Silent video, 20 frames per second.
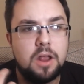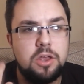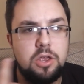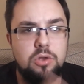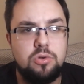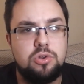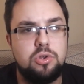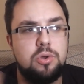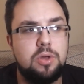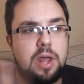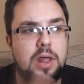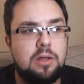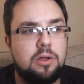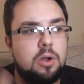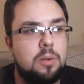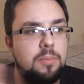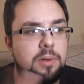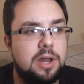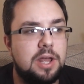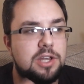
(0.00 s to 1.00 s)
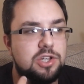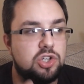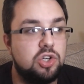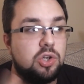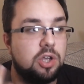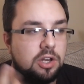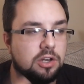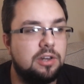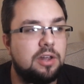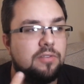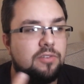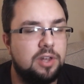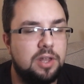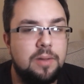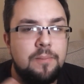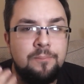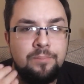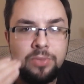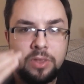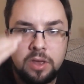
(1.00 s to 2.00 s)
You do get the combination, you can
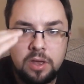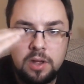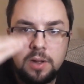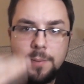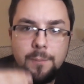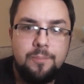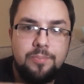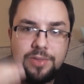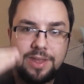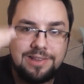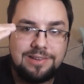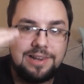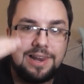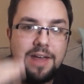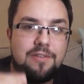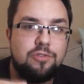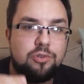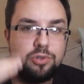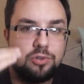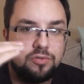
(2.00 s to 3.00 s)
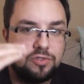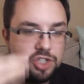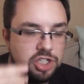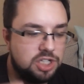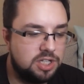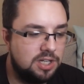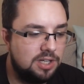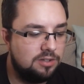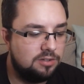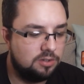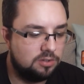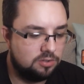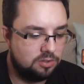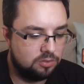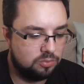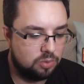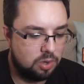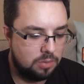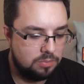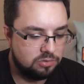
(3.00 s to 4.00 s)
definitely, there's levels of cheeses
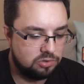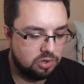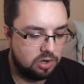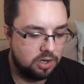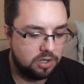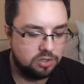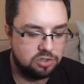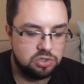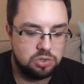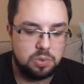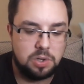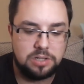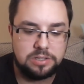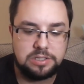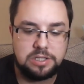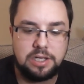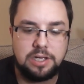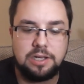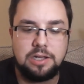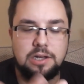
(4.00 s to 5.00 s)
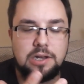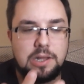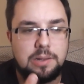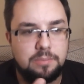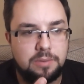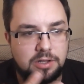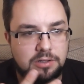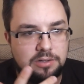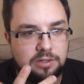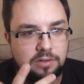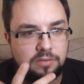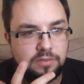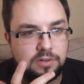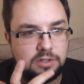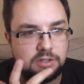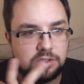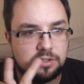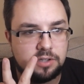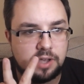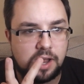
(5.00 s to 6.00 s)
is what I'm trying to articulate myself
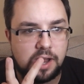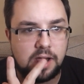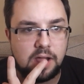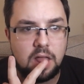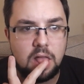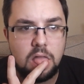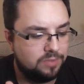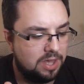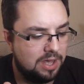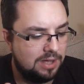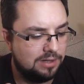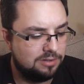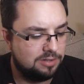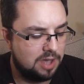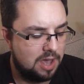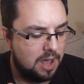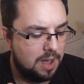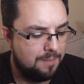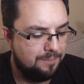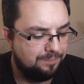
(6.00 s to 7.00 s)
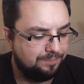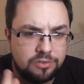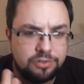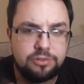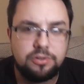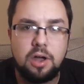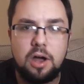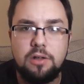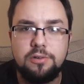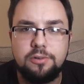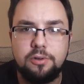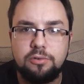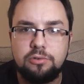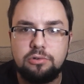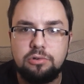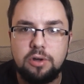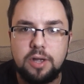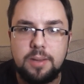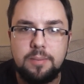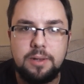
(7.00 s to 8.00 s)
into saying. It uh, starts off
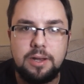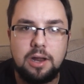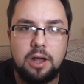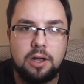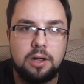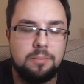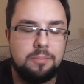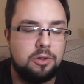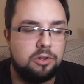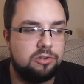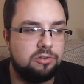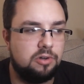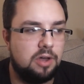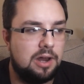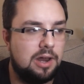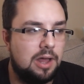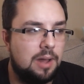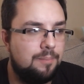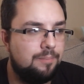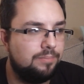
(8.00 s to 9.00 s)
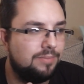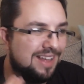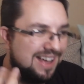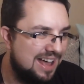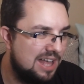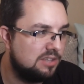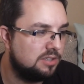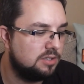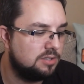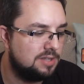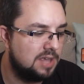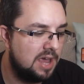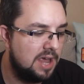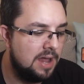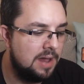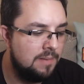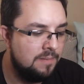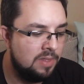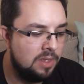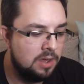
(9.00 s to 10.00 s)
creamy like a mozzarella, as I
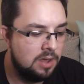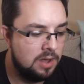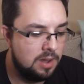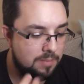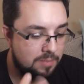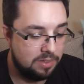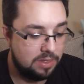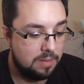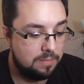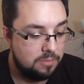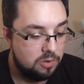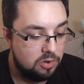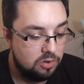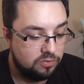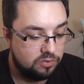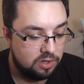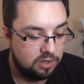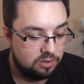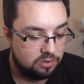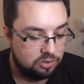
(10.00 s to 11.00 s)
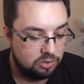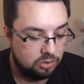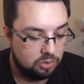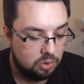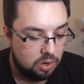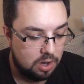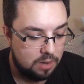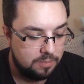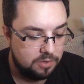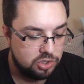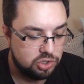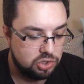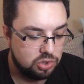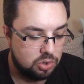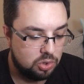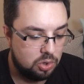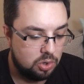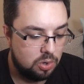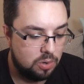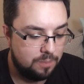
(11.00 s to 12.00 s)
say, but then moves into quite a
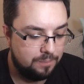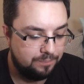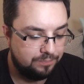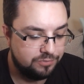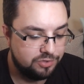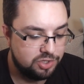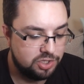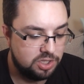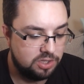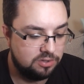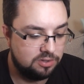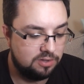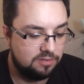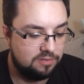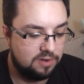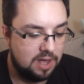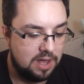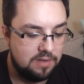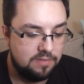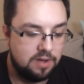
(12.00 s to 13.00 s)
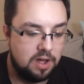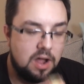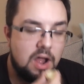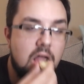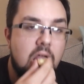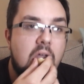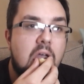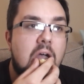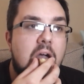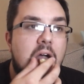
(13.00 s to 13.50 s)
mature cheesy flavour.